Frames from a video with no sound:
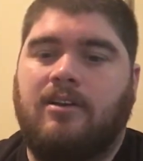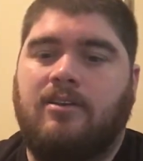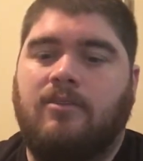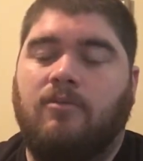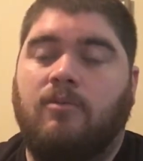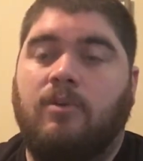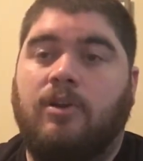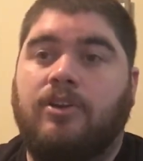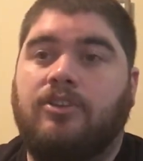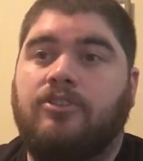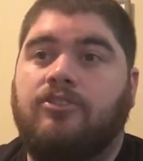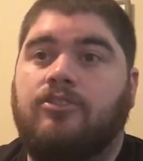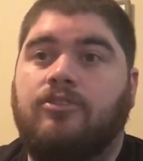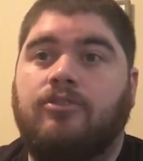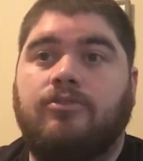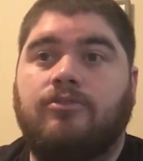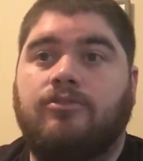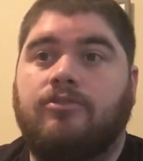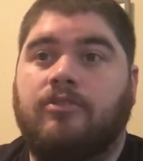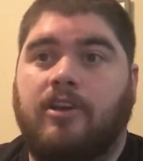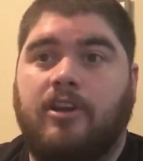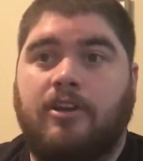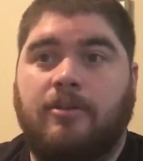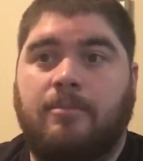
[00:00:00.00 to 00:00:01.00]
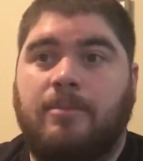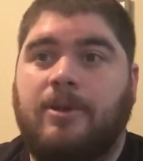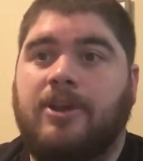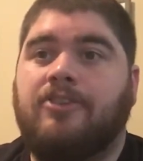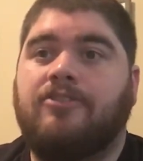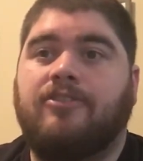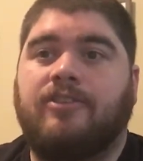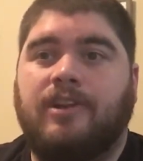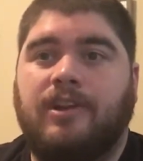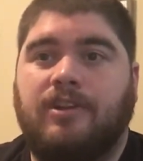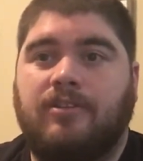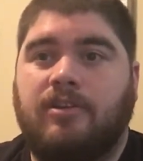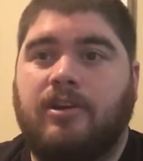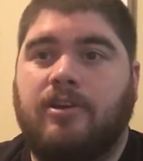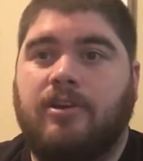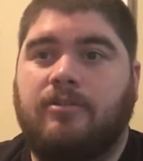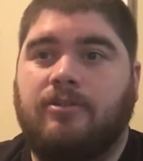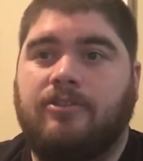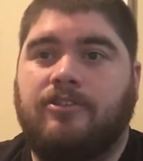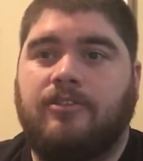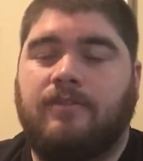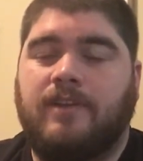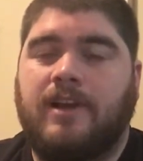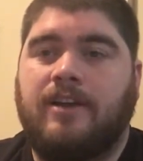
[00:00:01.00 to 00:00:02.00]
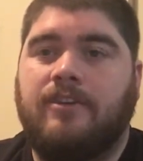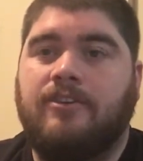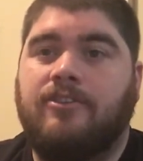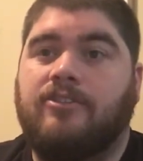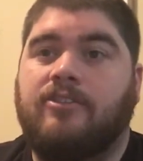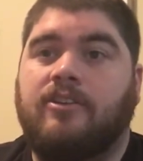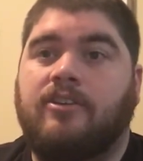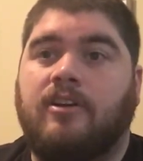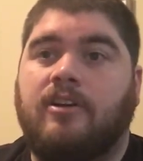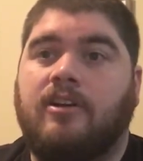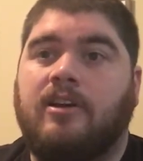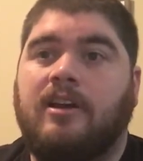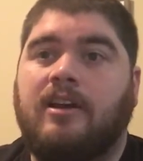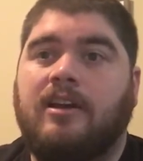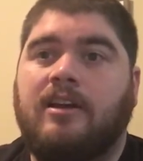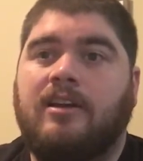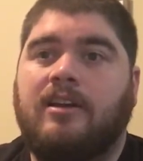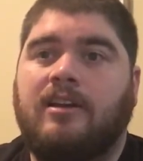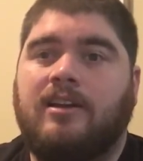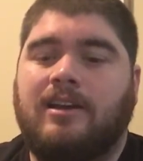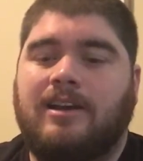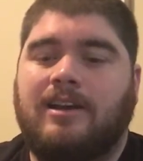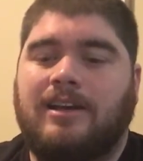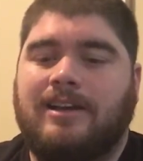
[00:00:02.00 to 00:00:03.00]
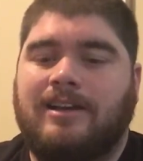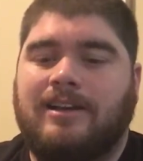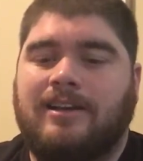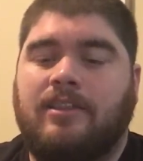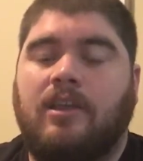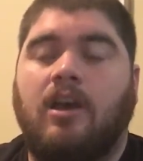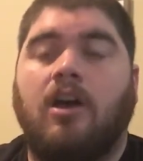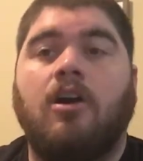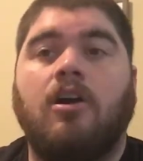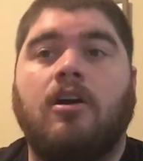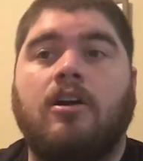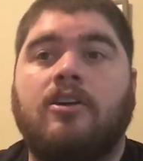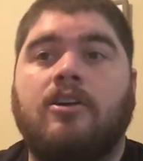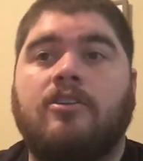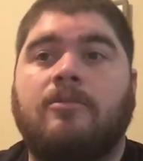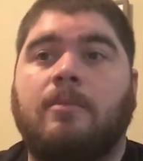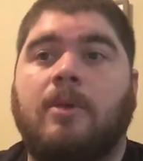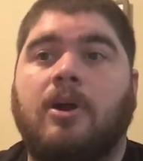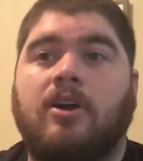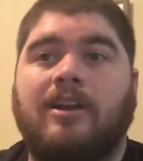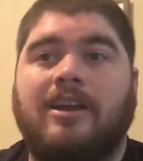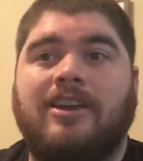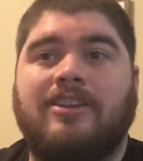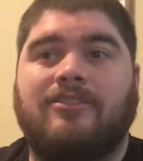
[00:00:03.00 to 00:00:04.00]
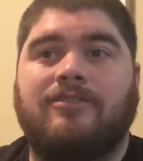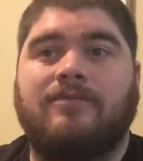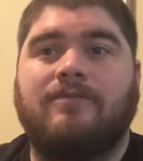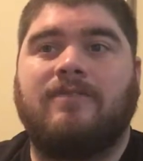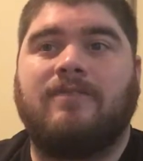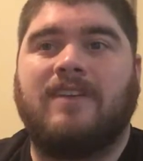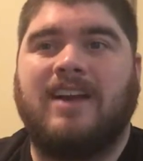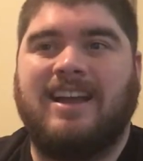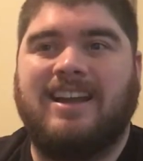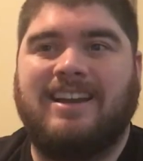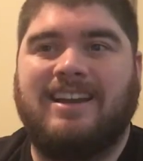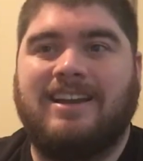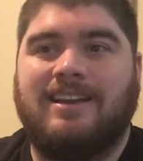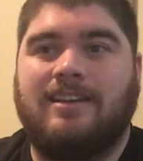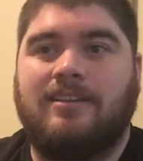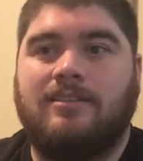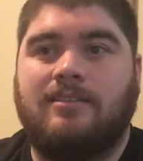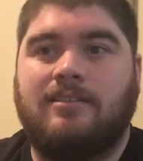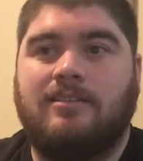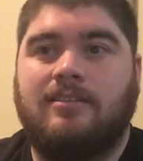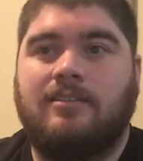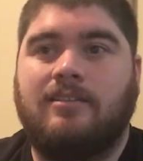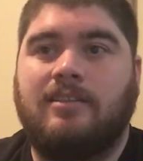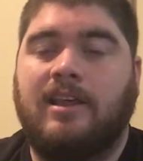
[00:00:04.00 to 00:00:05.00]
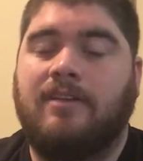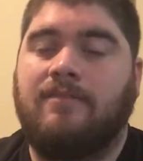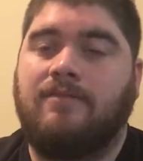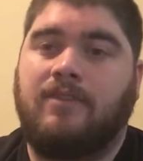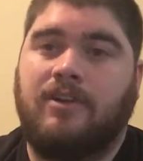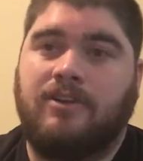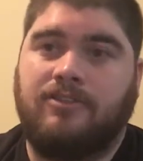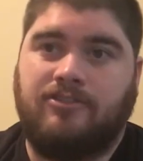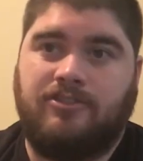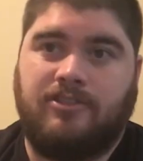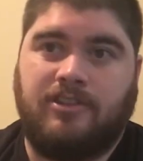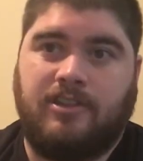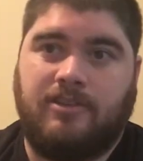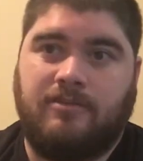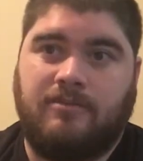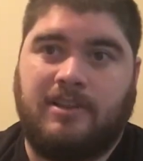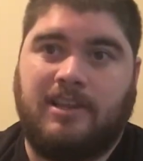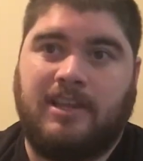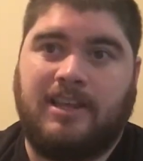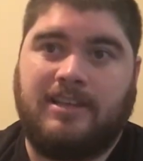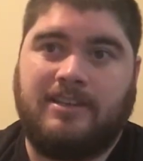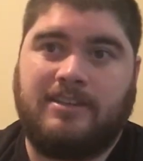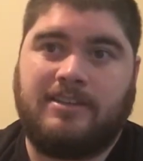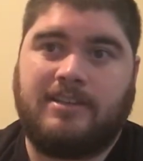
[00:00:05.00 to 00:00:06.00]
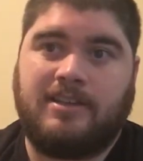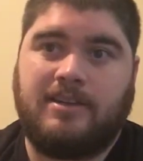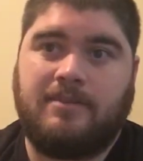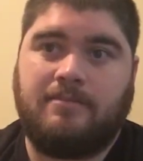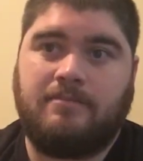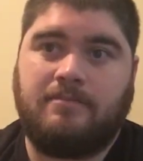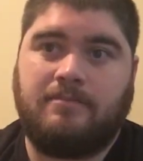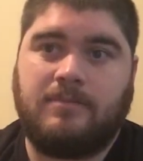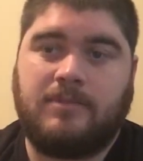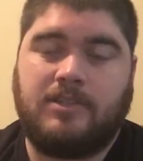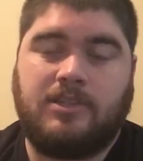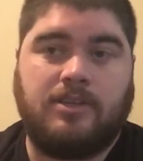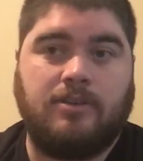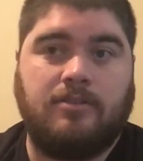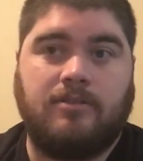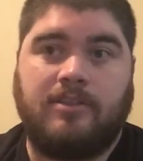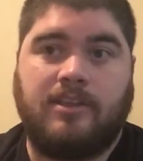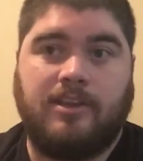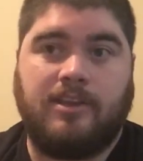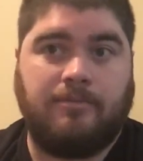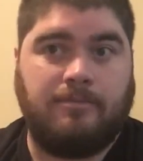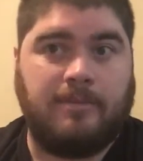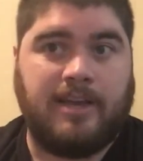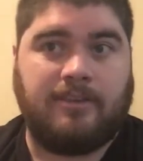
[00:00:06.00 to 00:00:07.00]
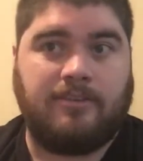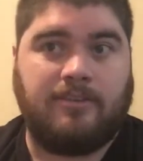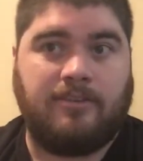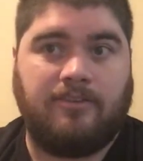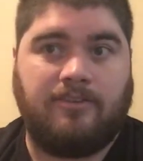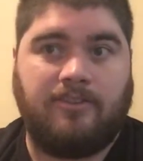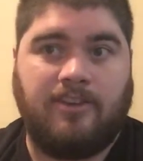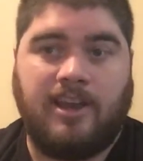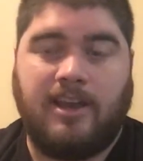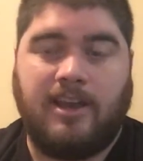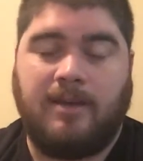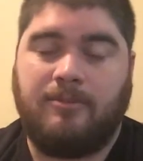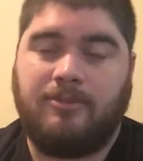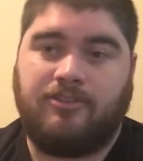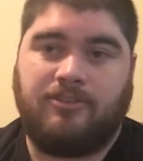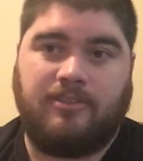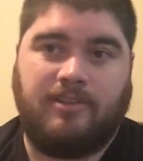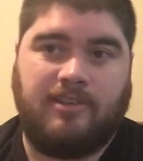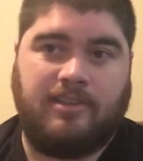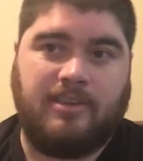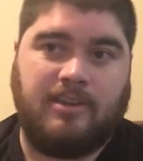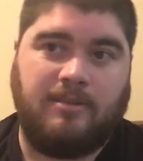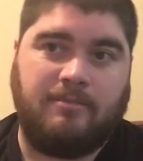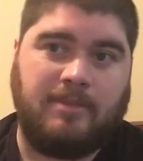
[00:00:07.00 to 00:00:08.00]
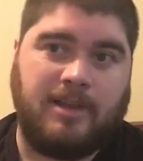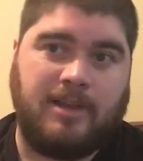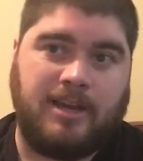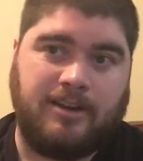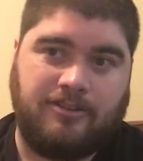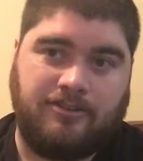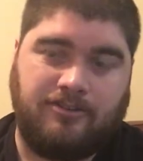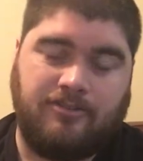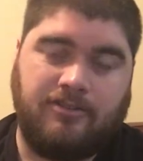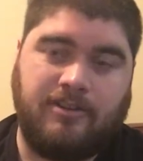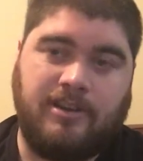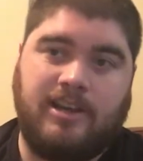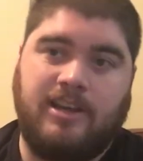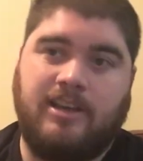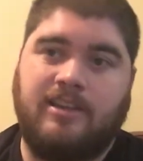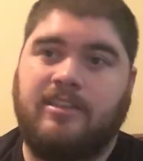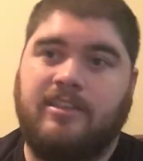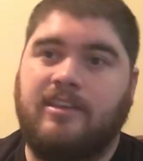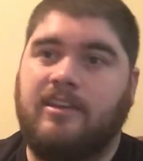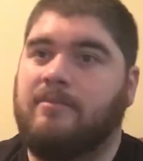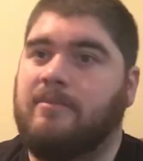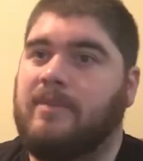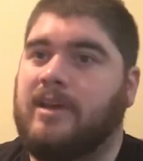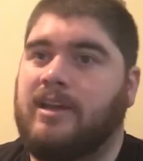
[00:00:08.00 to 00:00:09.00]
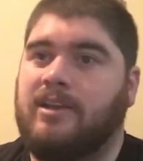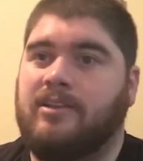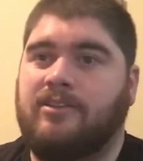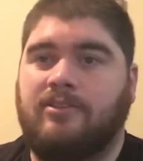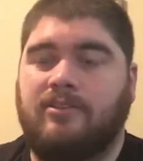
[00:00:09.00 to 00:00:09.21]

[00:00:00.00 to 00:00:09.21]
once you draw your picture and you know what your values are, the hardest part is finding that function that relates them. So think back to geometry, think back to trig, think back